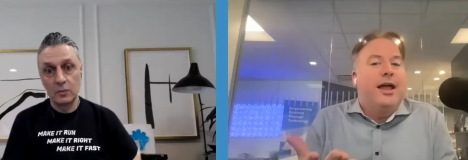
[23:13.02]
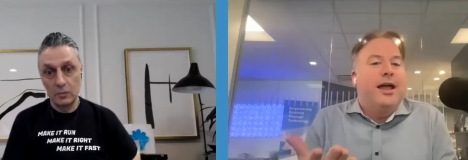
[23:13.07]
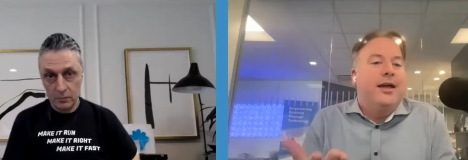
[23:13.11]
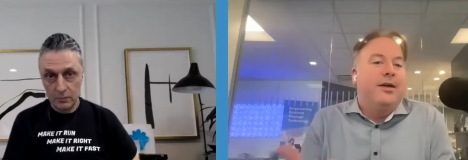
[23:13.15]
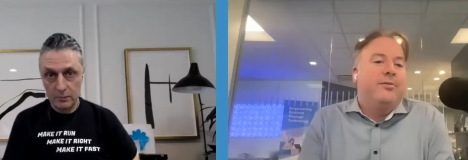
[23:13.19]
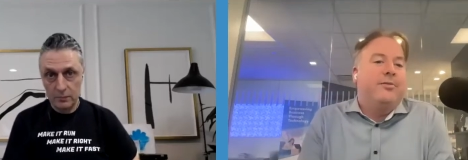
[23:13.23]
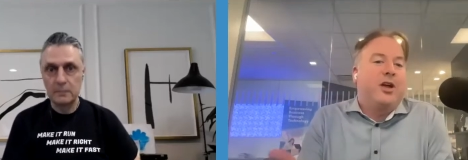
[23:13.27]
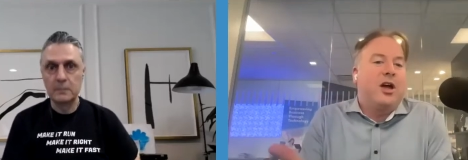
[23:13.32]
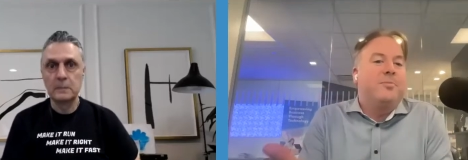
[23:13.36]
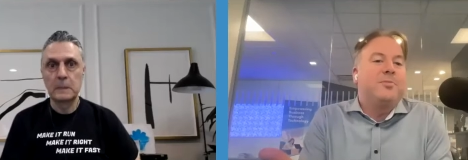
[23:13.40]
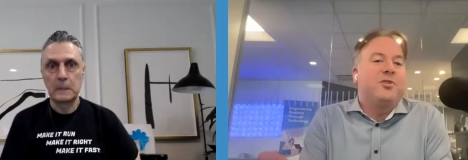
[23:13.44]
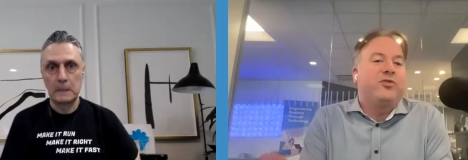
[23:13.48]

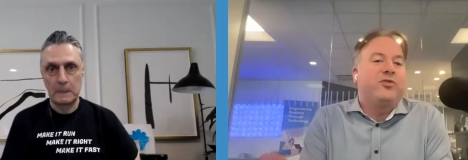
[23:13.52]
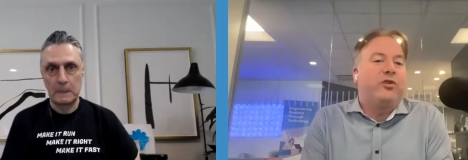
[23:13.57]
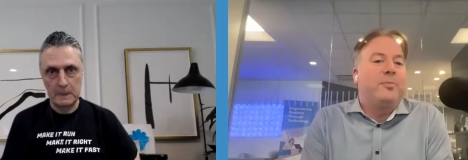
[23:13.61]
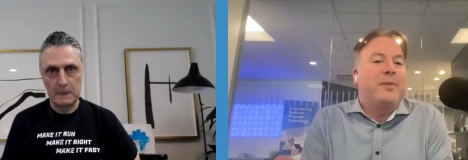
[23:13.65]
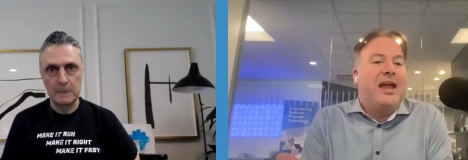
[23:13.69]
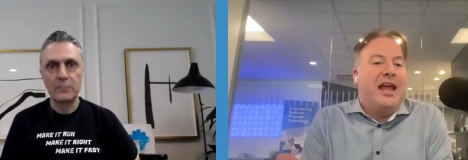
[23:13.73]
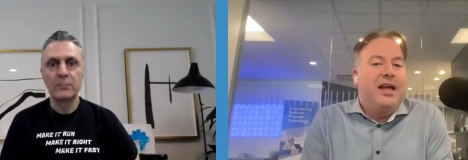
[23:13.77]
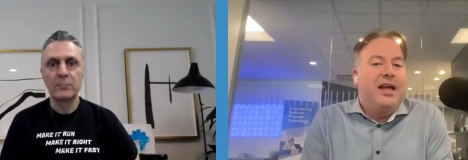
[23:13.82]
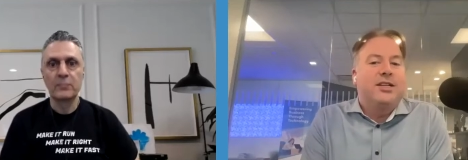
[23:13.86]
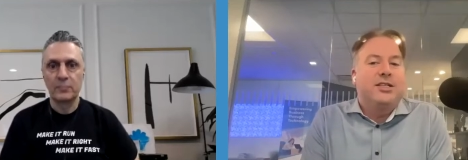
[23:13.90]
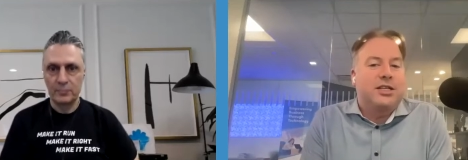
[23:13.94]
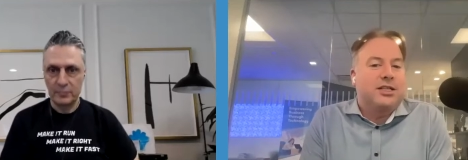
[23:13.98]
Speaker 1: comes from
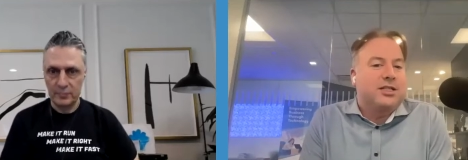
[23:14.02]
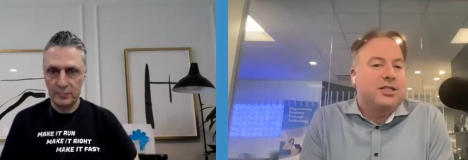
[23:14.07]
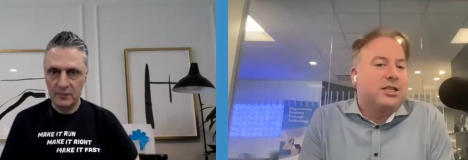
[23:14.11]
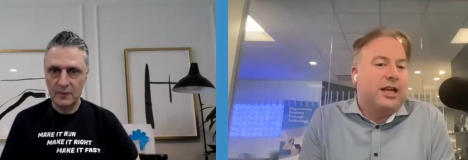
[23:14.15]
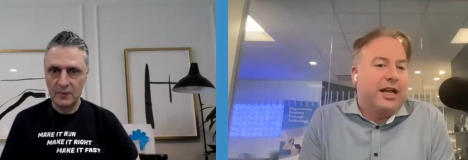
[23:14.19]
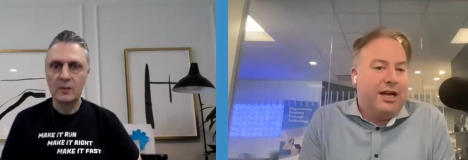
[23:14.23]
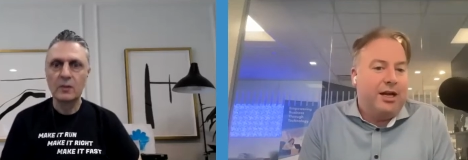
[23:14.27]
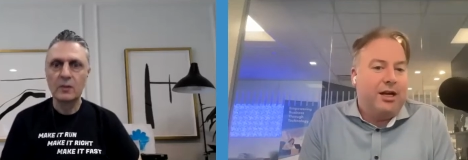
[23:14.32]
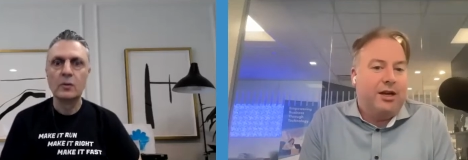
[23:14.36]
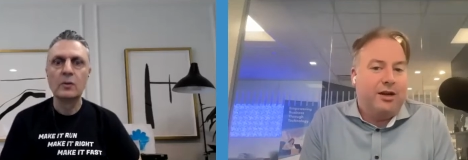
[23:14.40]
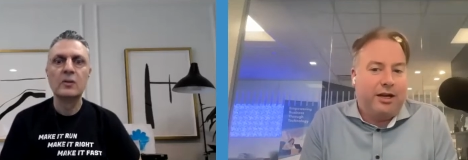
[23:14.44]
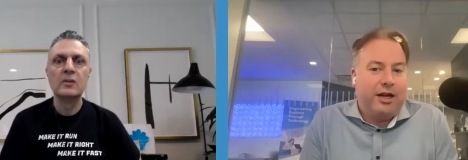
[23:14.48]
exits
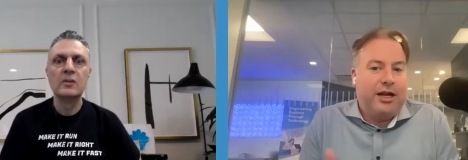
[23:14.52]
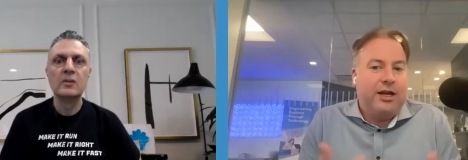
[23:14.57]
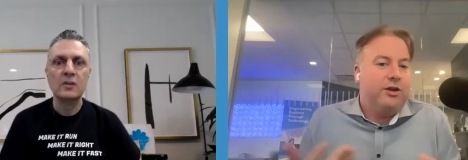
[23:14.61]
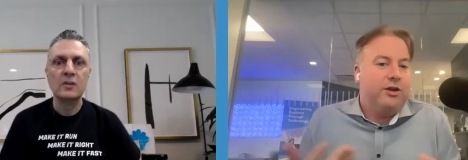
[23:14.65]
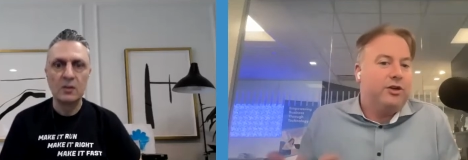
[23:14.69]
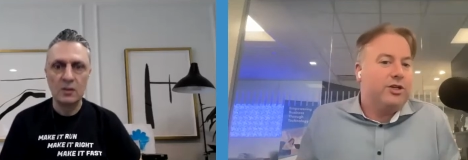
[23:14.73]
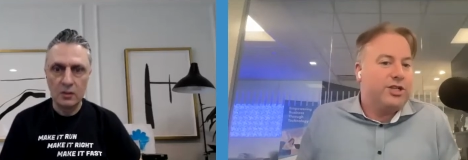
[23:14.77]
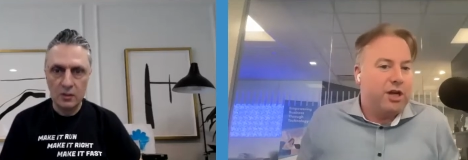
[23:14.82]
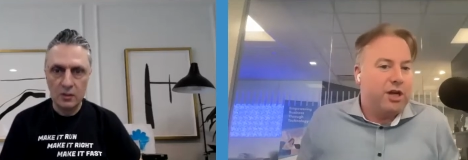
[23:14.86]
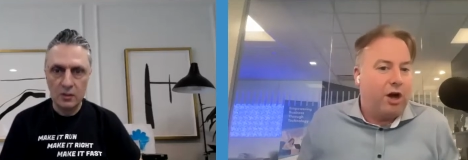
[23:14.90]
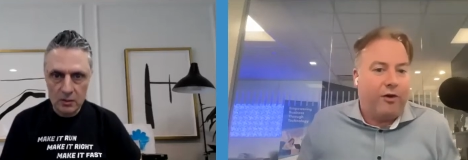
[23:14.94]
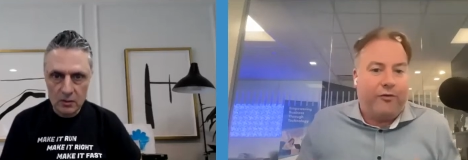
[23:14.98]
like like
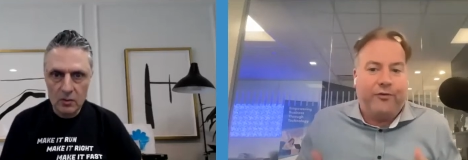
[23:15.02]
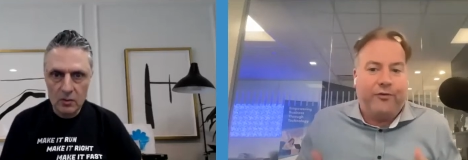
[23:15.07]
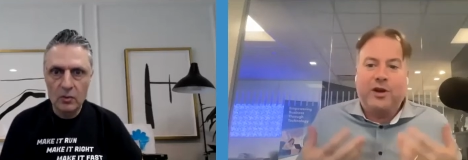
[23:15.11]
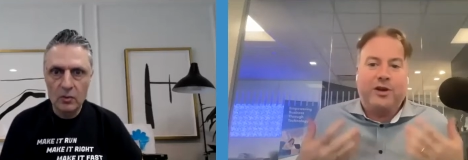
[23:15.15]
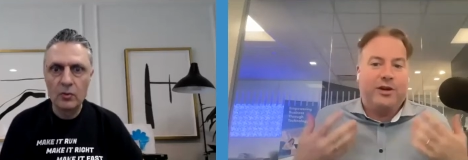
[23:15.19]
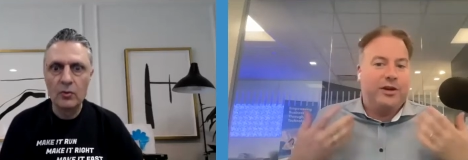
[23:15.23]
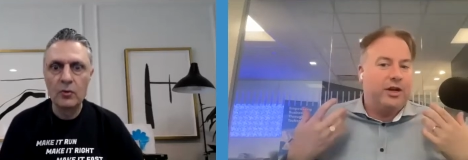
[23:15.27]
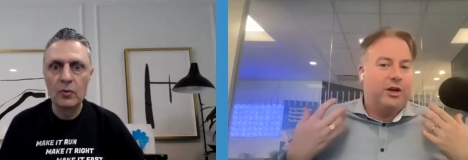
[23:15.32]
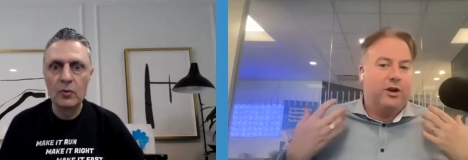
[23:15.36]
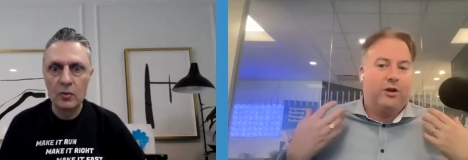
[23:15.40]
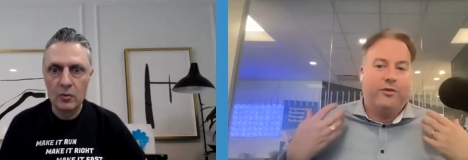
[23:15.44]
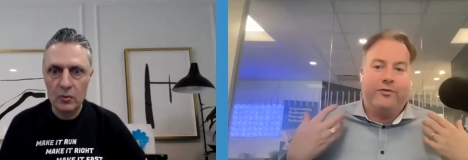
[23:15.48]
yourself and
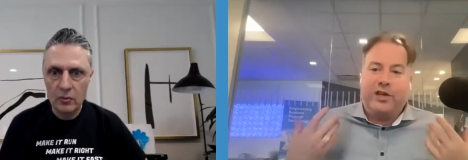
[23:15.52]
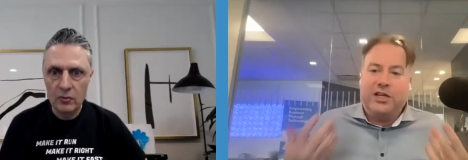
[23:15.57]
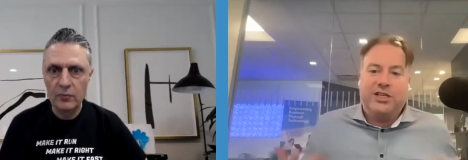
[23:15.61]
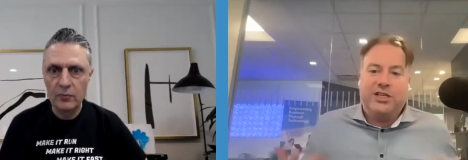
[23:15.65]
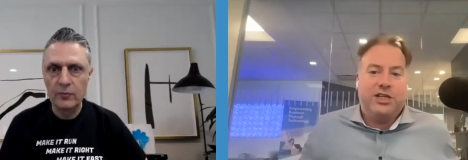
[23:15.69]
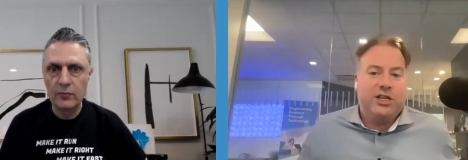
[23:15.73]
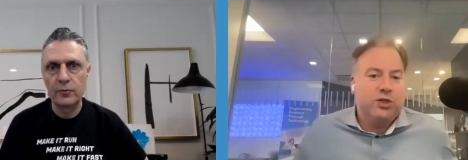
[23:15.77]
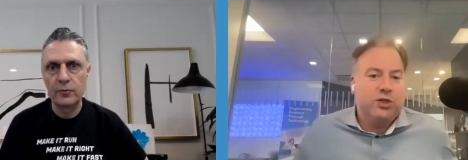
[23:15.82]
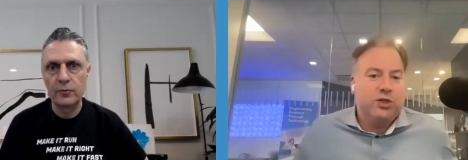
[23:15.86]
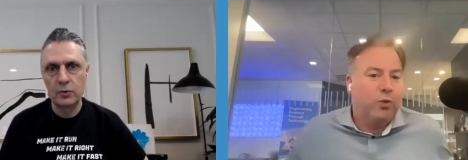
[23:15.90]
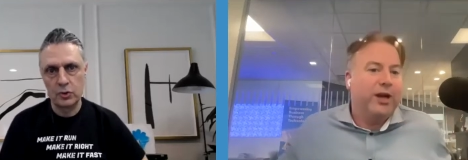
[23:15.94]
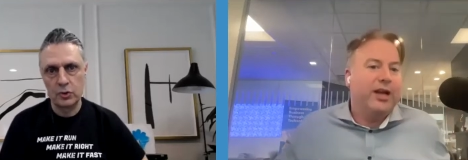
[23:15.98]
you know
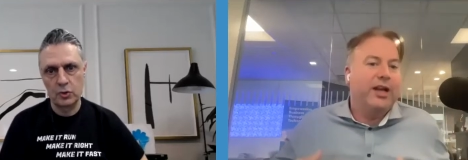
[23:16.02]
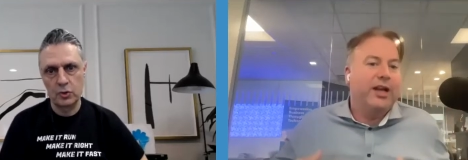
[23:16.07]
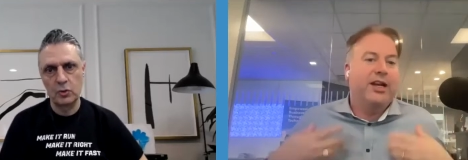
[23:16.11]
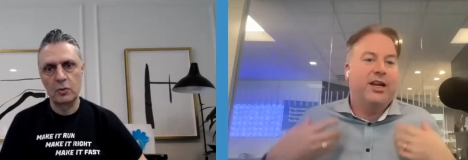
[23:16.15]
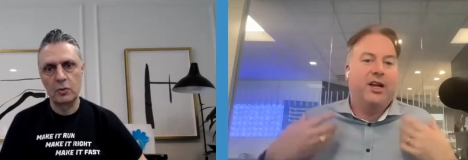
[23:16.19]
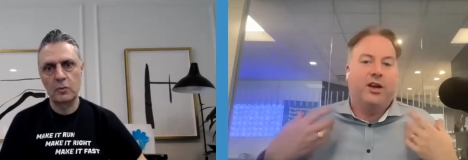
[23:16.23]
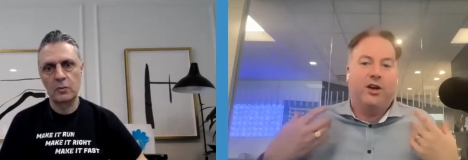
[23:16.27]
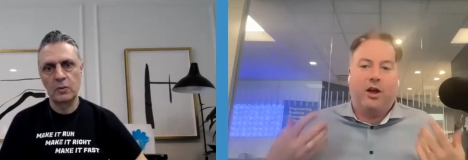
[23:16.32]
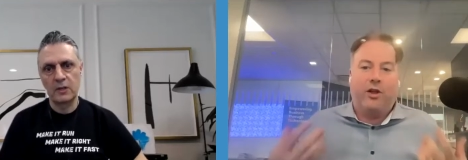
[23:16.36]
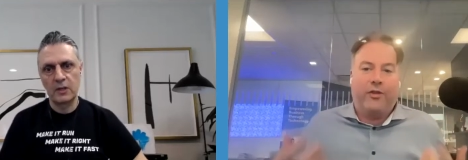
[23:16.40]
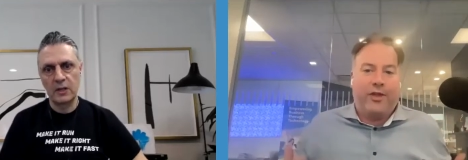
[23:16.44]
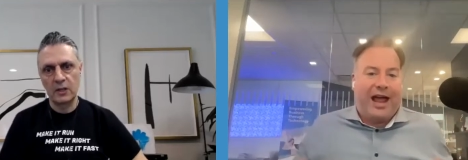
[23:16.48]
VCs winning sure,
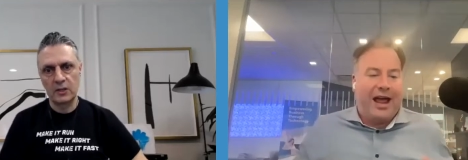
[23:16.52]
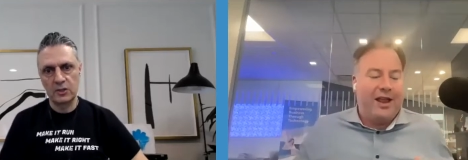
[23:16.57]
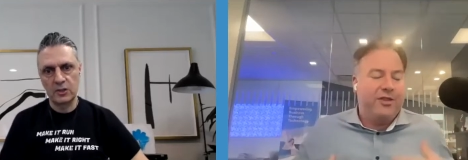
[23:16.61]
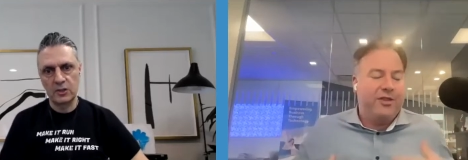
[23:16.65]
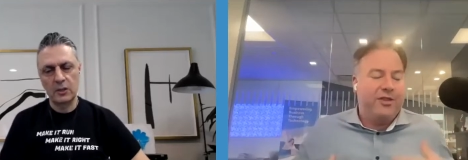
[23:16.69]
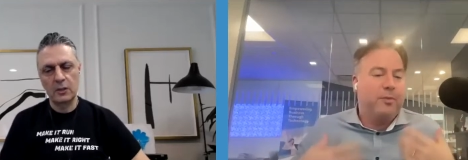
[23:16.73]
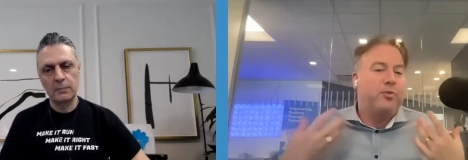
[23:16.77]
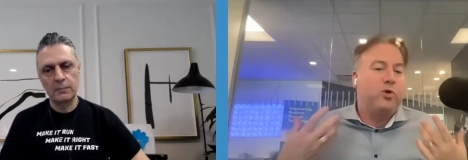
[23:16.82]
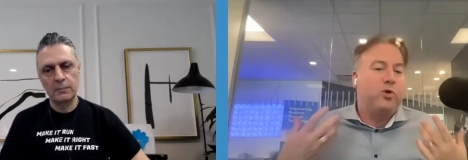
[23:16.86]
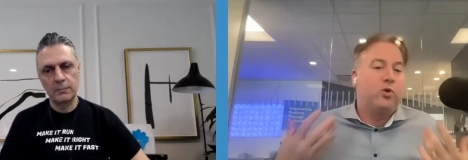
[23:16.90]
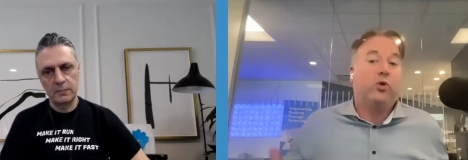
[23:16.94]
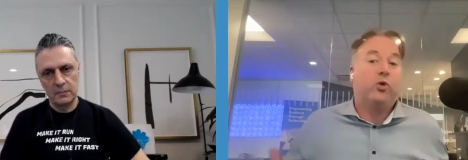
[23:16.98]
and all that, and the
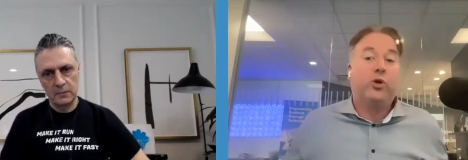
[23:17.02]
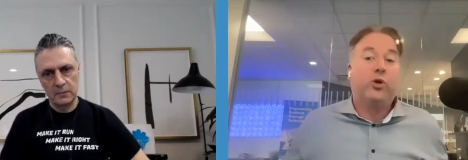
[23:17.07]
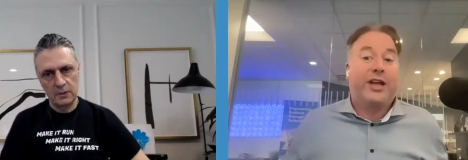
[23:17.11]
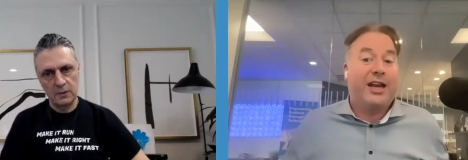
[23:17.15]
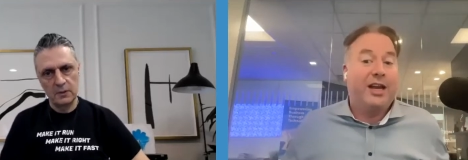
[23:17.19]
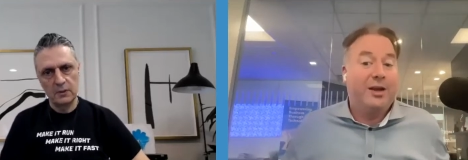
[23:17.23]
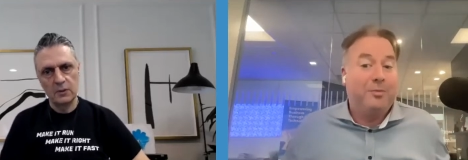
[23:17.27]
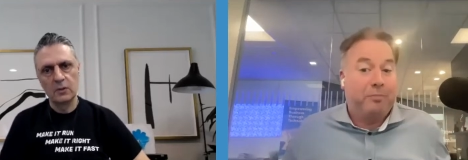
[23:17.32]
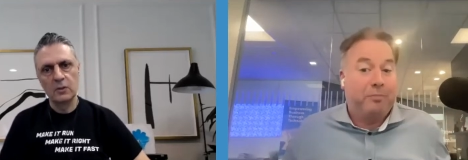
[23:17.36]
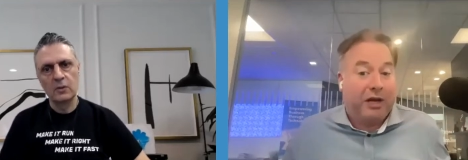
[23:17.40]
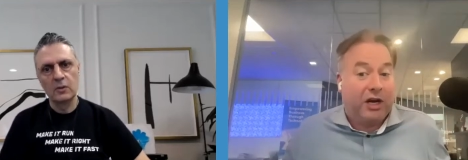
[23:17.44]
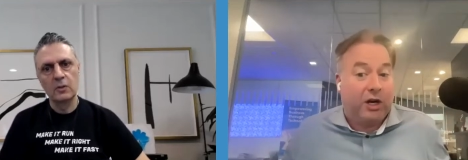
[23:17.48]
pool
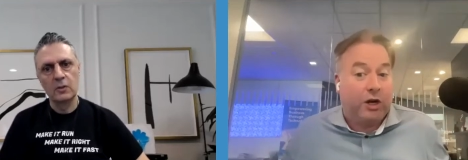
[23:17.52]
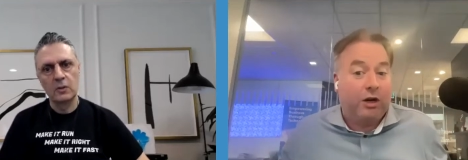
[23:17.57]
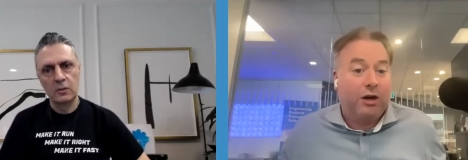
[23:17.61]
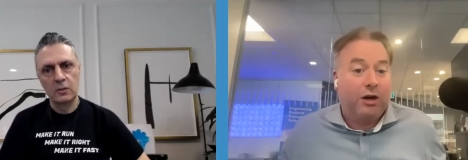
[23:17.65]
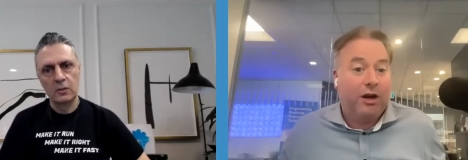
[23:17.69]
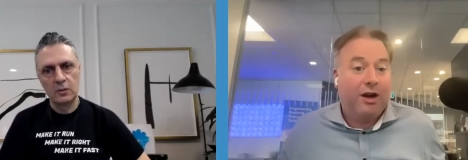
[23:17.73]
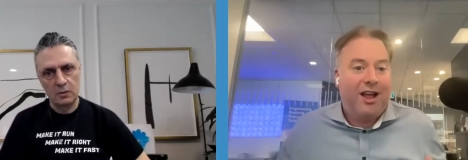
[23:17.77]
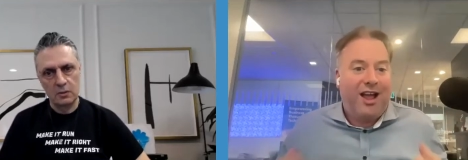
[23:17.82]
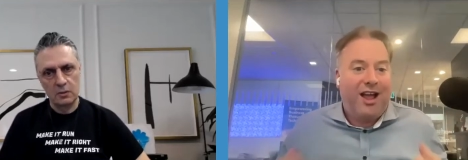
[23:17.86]
getting bigger.